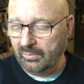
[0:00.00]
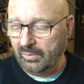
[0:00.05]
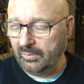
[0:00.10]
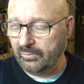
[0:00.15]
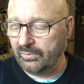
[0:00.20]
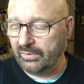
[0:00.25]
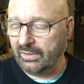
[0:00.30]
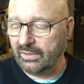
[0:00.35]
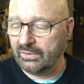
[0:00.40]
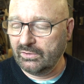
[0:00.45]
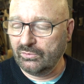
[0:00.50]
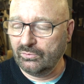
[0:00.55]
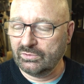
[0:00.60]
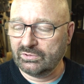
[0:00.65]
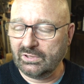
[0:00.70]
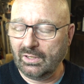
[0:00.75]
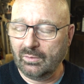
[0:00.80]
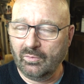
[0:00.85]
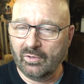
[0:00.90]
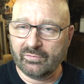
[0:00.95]
we can do
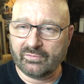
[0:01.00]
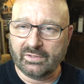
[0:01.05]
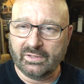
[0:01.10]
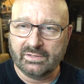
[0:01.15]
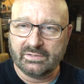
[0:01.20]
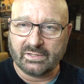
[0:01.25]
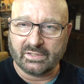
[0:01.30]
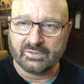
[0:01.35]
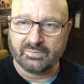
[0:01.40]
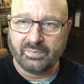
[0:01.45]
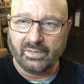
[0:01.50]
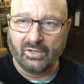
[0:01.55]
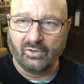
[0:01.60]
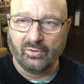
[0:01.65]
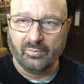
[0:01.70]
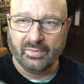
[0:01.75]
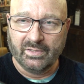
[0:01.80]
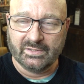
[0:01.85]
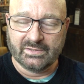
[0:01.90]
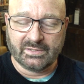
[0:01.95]
some of these
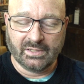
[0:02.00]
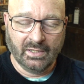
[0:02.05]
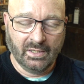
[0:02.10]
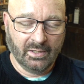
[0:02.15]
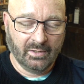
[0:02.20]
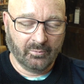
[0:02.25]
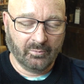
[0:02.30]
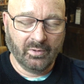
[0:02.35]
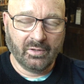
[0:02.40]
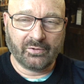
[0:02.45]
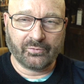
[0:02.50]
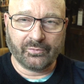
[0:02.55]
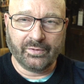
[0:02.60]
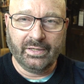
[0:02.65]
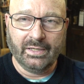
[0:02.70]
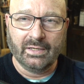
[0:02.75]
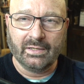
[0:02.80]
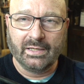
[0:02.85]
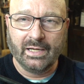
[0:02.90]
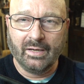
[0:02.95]
experiments with
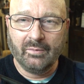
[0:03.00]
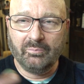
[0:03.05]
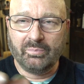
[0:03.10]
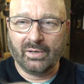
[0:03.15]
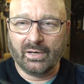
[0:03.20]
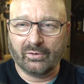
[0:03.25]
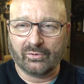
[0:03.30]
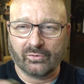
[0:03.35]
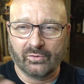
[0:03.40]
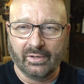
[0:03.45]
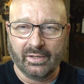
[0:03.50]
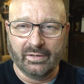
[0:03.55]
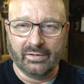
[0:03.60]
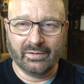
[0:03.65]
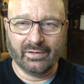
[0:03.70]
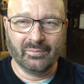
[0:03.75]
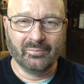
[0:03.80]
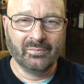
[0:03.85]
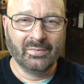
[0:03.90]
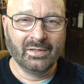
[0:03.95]
real gunpowder in
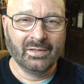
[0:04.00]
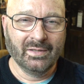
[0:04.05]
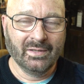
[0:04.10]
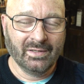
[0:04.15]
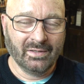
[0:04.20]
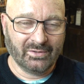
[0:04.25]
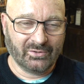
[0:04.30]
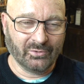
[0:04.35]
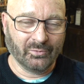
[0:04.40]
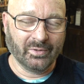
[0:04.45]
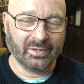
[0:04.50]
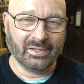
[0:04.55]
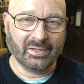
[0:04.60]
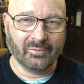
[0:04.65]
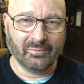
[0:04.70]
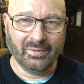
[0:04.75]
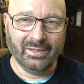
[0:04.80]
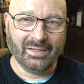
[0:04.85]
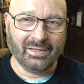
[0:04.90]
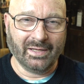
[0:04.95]
them during the
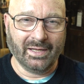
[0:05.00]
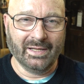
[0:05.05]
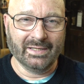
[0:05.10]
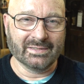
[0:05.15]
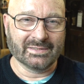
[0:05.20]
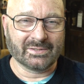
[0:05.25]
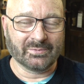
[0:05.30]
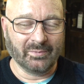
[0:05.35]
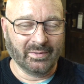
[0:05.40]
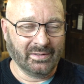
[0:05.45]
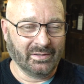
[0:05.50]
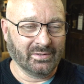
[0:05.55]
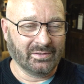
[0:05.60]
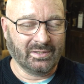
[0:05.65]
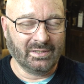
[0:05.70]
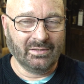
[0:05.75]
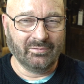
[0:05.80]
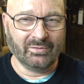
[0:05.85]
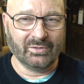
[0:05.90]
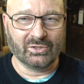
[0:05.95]
weekends when the
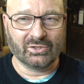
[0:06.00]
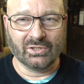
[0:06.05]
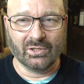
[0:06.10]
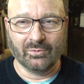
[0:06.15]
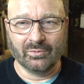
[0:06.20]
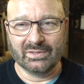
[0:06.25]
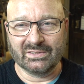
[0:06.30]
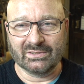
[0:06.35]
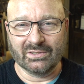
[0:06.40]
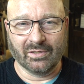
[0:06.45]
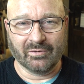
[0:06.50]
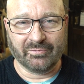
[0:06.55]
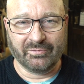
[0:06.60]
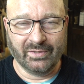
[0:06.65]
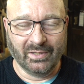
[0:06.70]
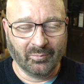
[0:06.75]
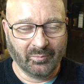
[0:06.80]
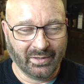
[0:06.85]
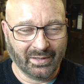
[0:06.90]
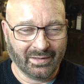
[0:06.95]
TV show is not
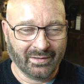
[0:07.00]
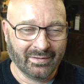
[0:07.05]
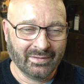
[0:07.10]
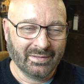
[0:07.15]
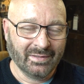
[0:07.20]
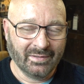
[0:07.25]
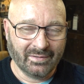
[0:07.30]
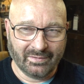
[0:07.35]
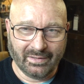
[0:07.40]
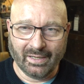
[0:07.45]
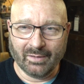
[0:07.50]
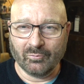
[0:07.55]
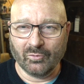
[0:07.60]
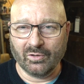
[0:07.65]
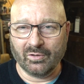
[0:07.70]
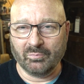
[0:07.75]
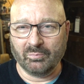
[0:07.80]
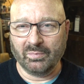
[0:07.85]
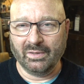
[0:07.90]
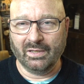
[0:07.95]
filming. That
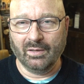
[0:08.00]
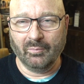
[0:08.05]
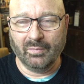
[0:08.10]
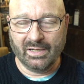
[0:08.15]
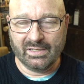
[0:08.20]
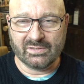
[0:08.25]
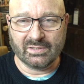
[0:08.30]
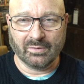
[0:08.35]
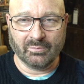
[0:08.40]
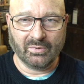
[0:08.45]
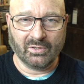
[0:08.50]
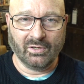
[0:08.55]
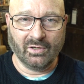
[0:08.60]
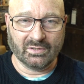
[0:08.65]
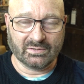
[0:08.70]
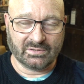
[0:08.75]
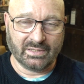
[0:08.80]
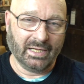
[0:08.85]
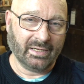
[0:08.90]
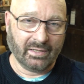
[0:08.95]
would be amazing,
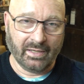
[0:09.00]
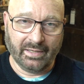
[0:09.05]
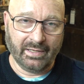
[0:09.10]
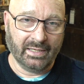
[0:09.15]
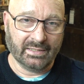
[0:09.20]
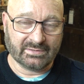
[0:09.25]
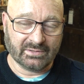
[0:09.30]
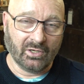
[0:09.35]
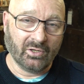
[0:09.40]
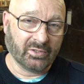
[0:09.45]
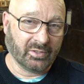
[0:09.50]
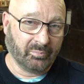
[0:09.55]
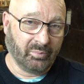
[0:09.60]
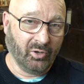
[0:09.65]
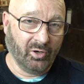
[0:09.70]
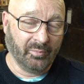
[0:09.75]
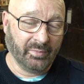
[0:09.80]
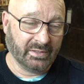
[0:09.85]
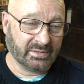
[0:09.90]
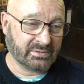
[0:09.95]
because that guy has all the
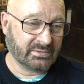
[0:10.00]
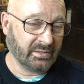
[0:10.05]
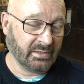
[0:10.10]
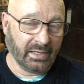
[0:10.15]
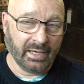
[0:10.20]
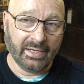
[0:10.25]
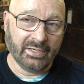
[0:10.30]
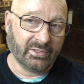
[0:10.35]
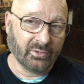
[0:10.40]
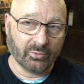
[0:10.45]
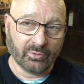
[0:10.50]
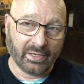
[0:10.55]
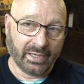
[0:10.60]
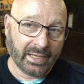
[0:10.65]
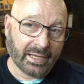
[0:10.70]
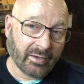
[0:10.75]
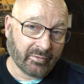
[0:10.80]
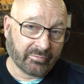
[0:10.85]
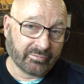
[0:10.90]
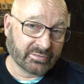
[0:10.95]
permits that I don't
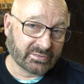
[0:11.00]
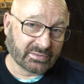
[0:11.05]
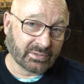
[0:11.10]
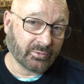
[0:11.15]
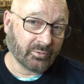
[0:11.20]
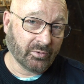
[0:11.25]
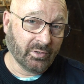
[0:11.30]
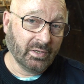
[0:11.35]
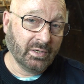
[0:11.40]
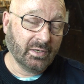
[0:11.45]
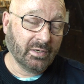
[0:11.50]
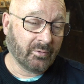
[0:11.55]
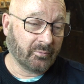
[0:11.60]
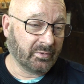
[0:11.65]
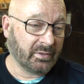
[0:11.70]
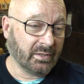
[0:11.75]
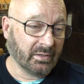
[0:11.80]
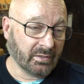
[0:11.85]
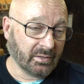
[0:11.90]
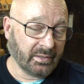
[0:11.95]
have, so
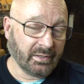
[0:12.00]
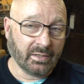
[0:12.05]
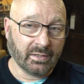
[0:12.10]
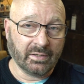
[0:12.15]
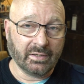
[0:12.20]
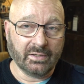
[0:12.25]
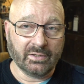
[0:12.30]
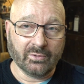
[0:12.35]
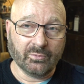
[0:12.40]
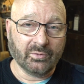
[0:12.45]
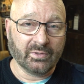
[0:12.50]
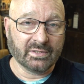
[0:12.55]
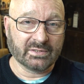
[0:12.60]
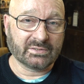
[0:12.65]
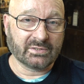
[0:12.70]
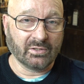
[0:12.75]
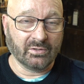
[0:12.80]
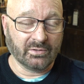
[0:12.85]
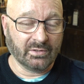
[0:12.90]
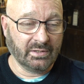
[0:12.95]
we can legally do
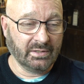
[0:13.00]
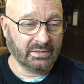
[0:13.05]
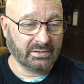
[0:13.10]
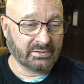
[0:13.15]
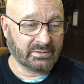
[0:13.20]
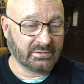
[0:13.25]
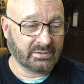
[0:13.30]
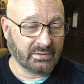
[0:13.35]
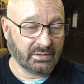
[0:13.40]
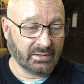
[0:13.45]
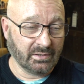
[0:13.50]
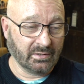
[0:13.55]
this on his